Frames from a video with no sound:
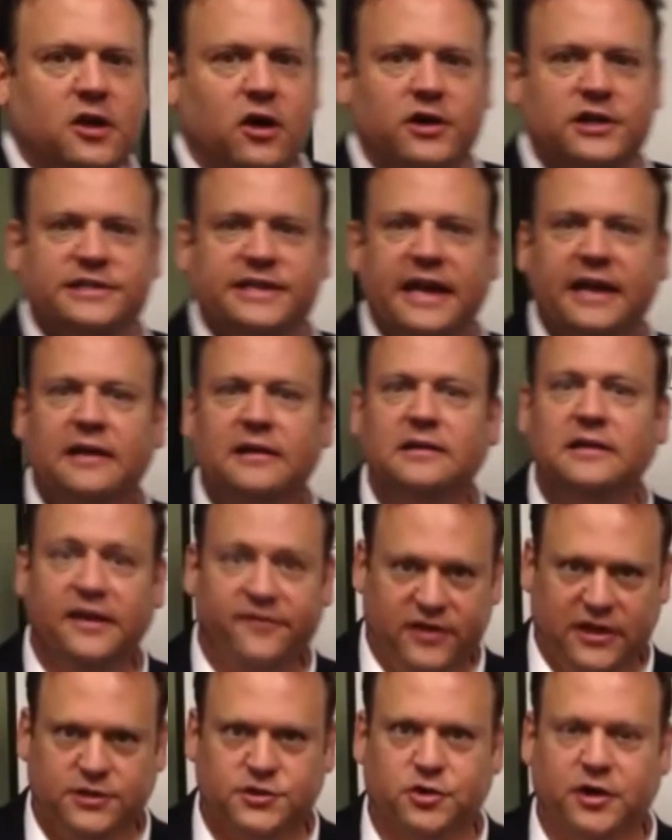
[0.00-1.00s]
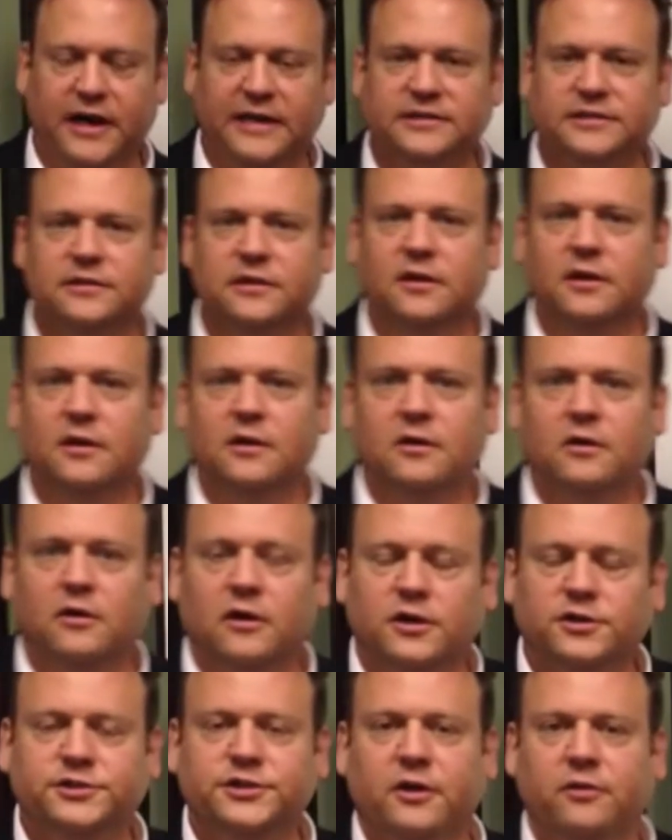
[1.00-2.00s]
known as a living trust,
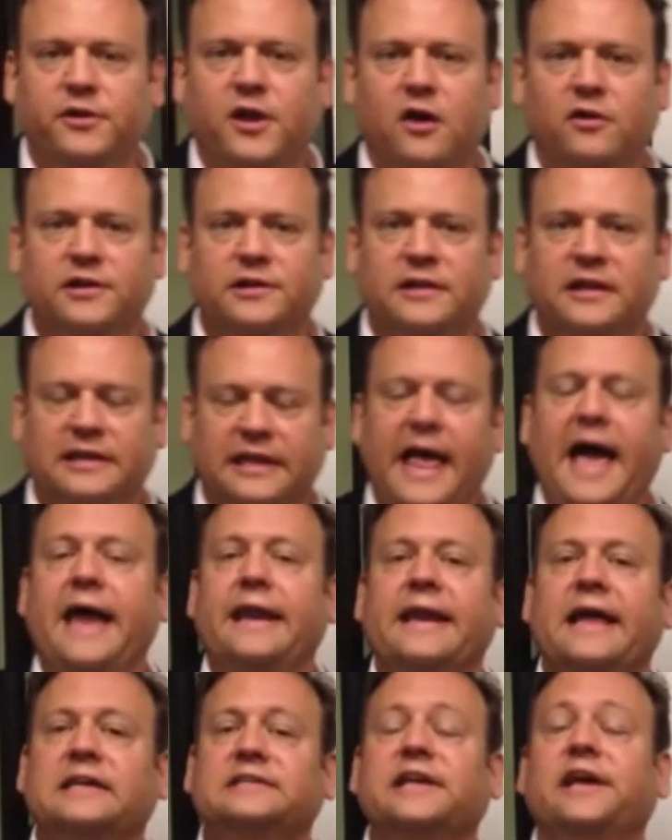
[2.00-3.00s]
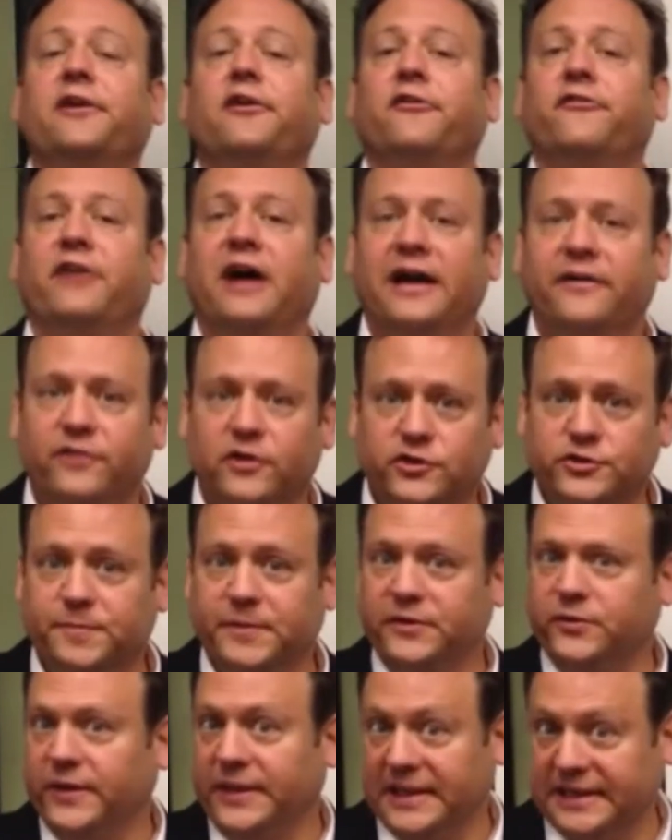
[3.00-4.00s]
also known in Latin as inter vivos,
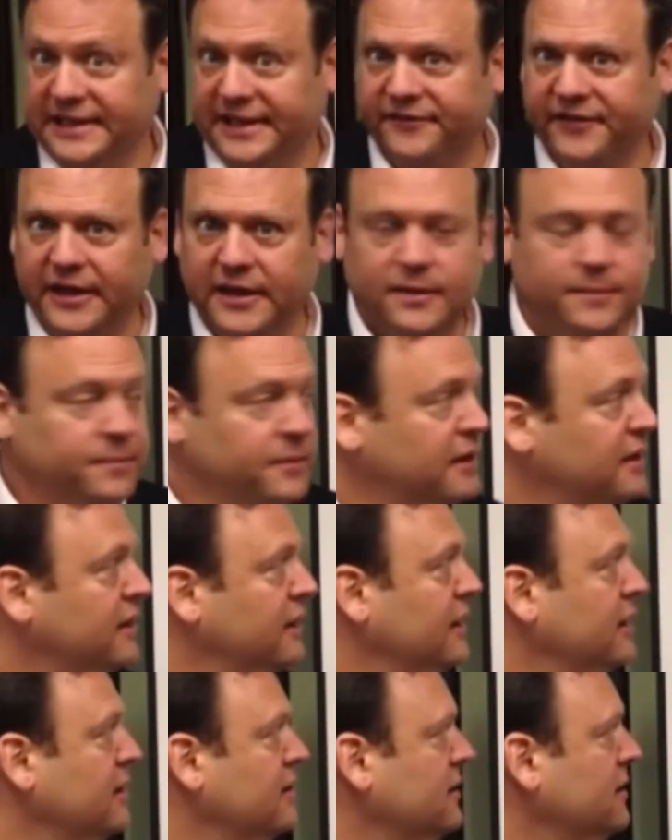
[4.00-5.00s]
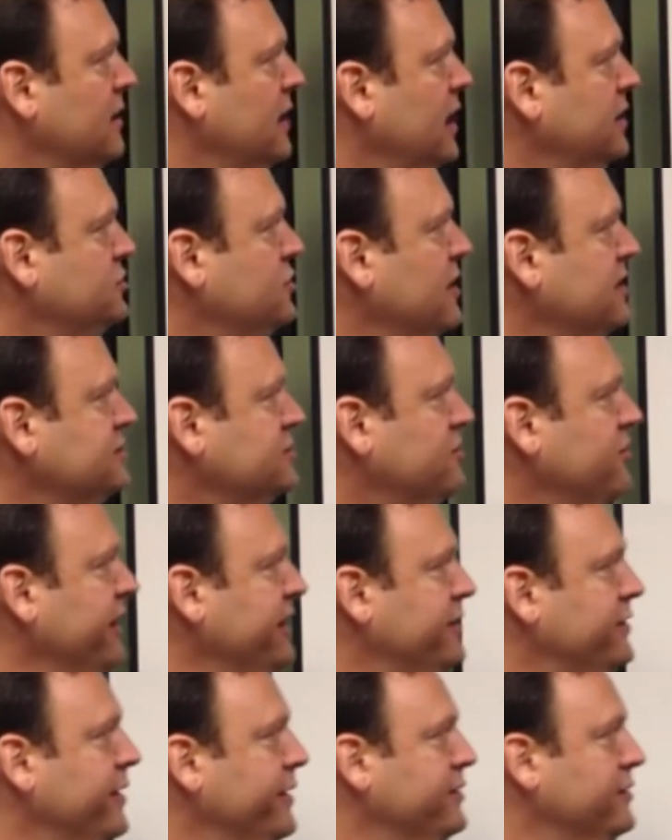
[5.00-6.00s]
between the living. A trust
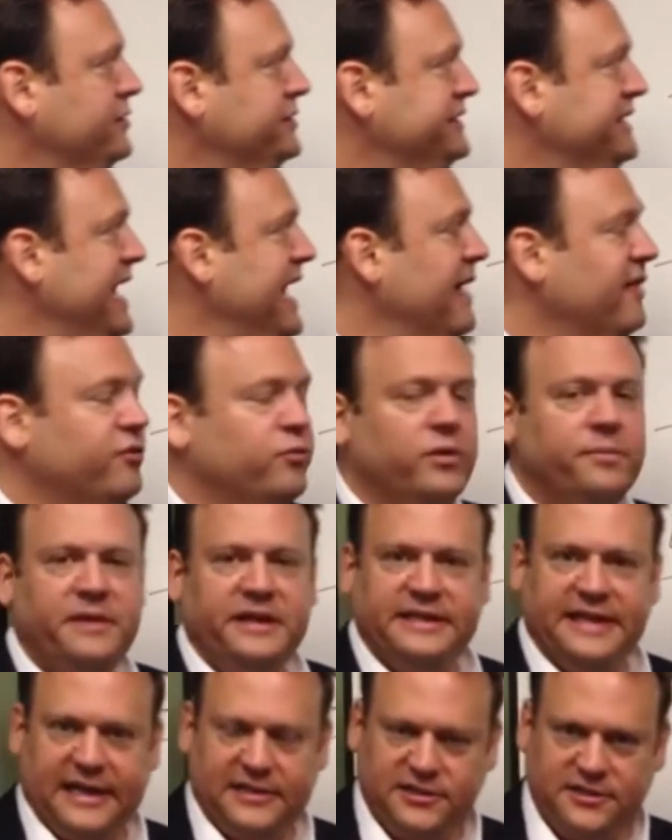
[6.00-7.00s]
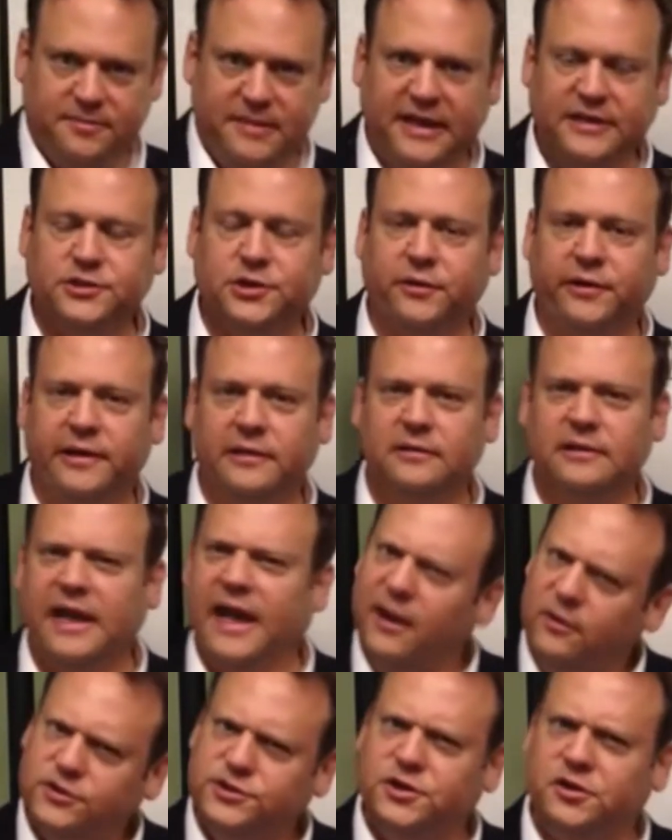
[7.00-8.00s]
created on your death would be testamentary. Now,
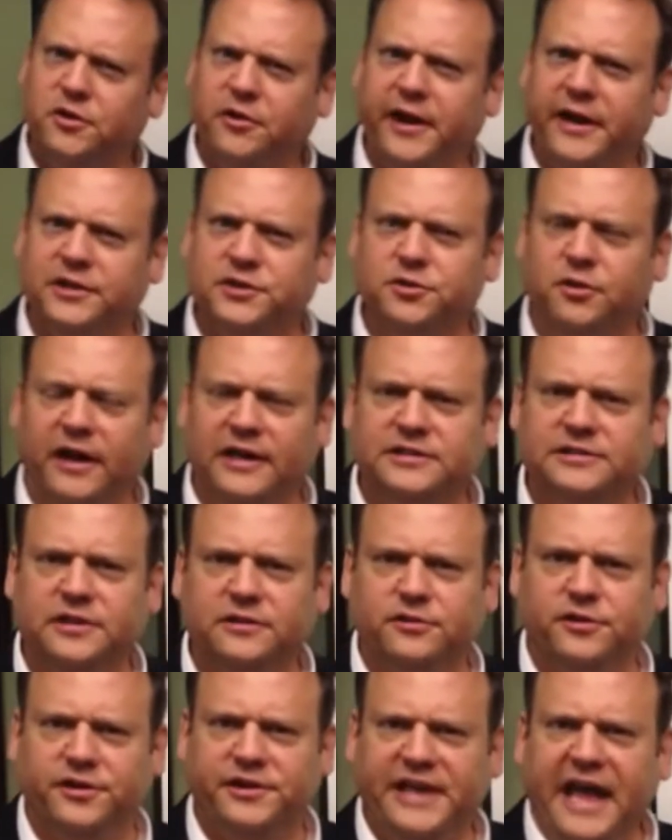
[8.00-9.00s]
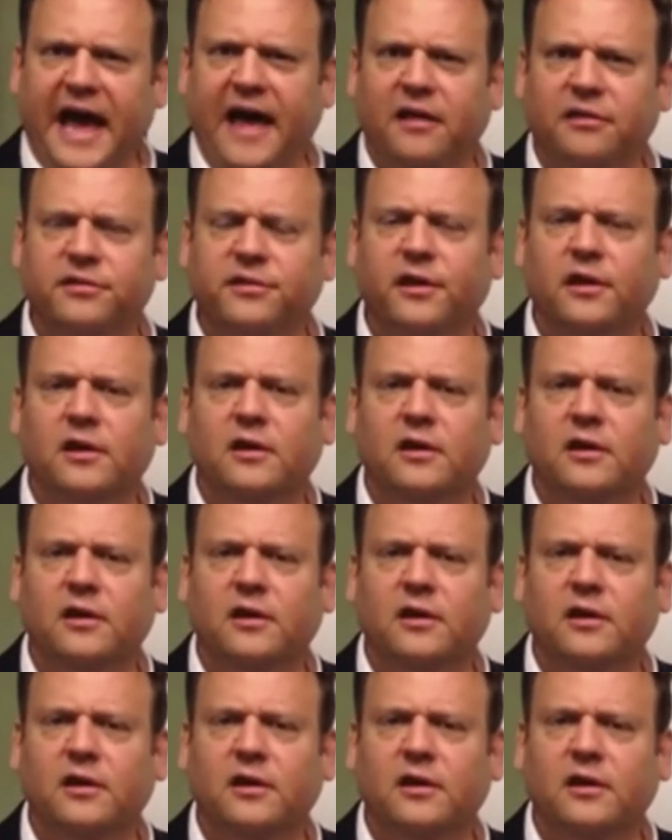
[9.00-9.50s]
how would you create a trust in your death?